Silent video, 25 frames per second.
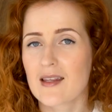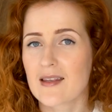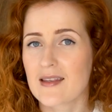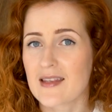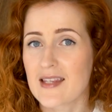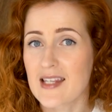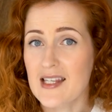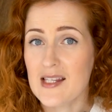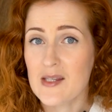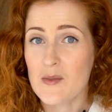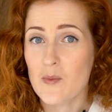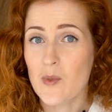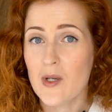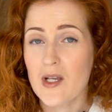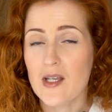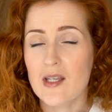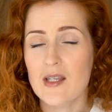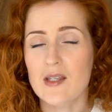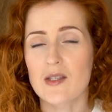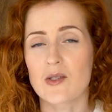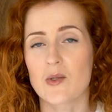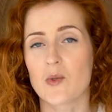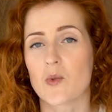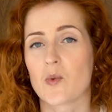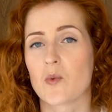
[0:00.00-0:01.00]
This
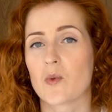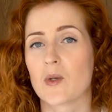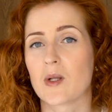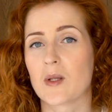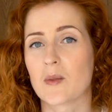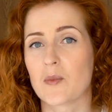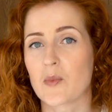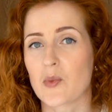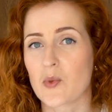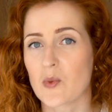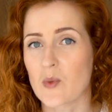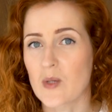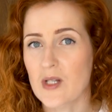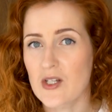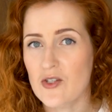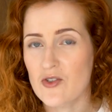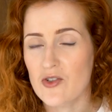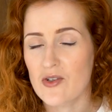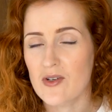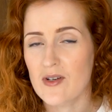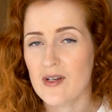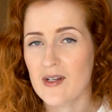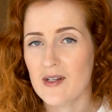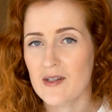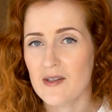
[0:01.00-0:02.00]
way you will
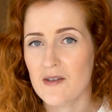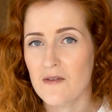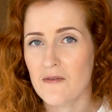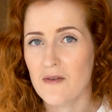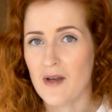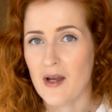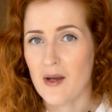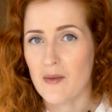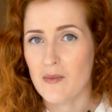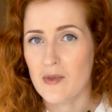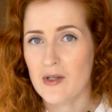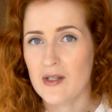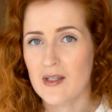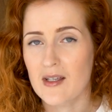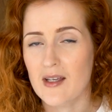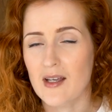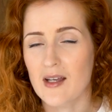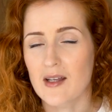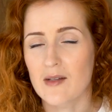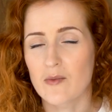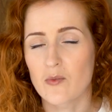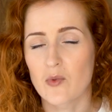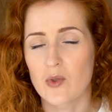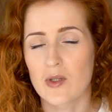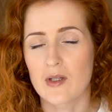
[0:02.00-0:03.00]
pre-shrink the fabric
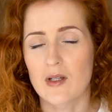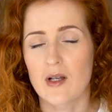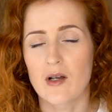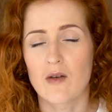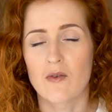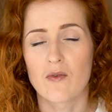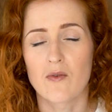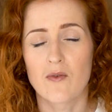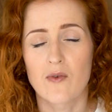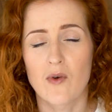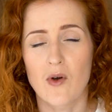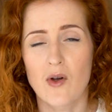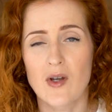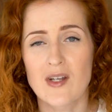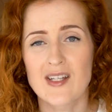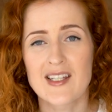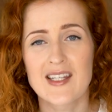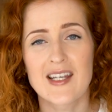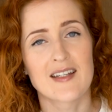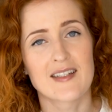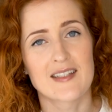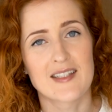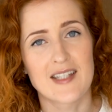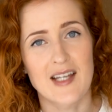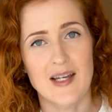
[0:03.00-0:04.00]
and will
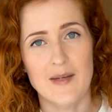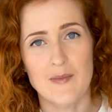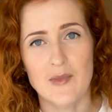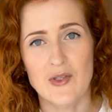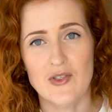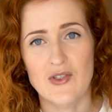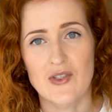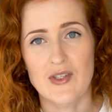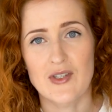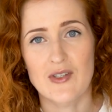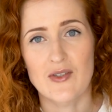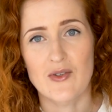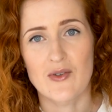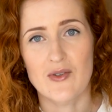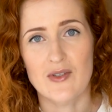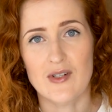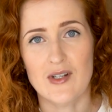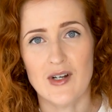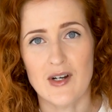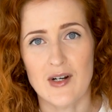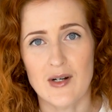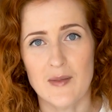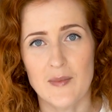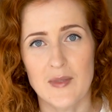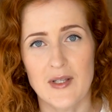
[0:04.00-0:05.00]
avoid damaging your
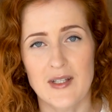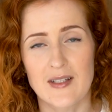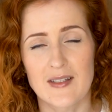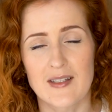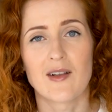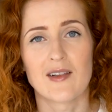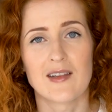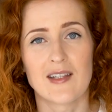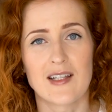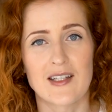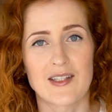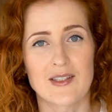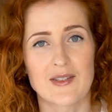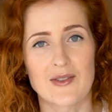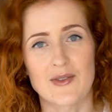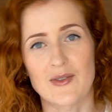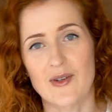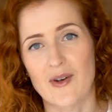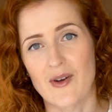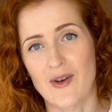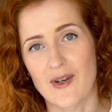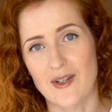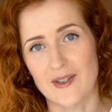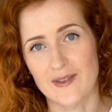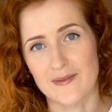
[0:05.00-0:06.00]
garment
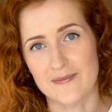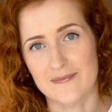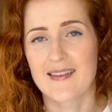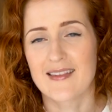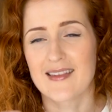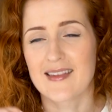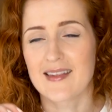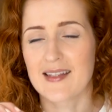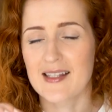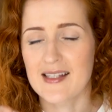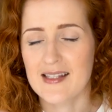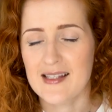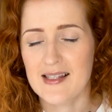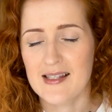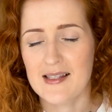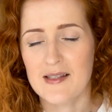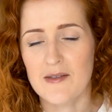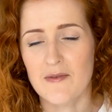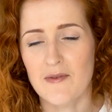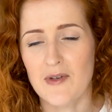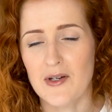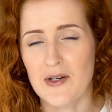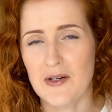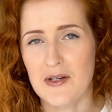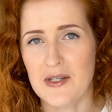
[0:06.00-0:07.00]
later on. This is
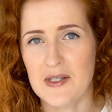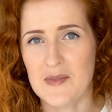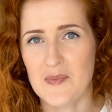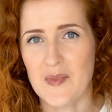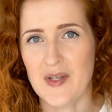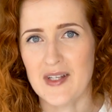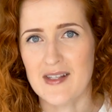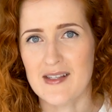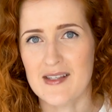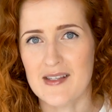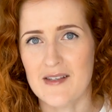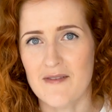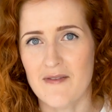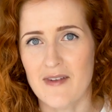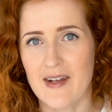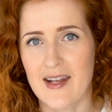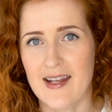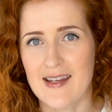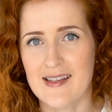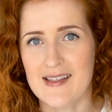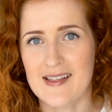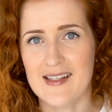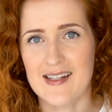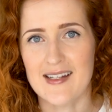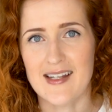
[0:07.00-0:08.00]
a very expensive
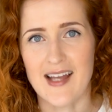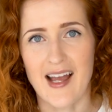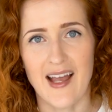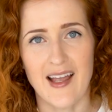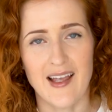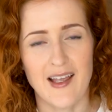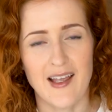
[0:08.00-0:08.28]
lesson. I